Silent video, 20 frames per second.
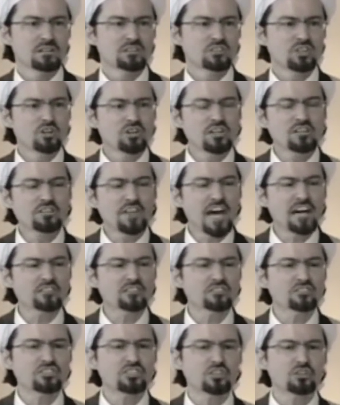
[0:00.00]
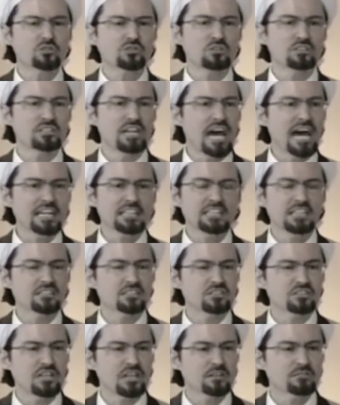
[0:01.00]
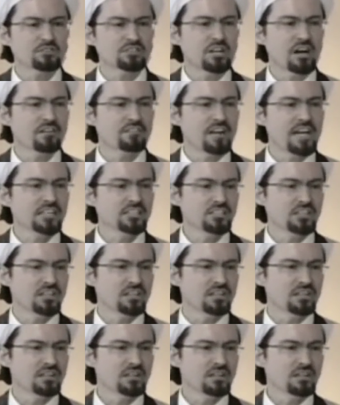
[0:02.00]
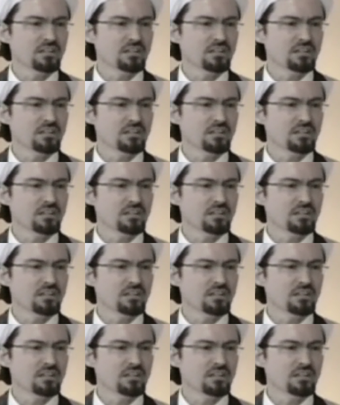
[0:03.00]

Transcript: 30,000 children died yesterday of starvation.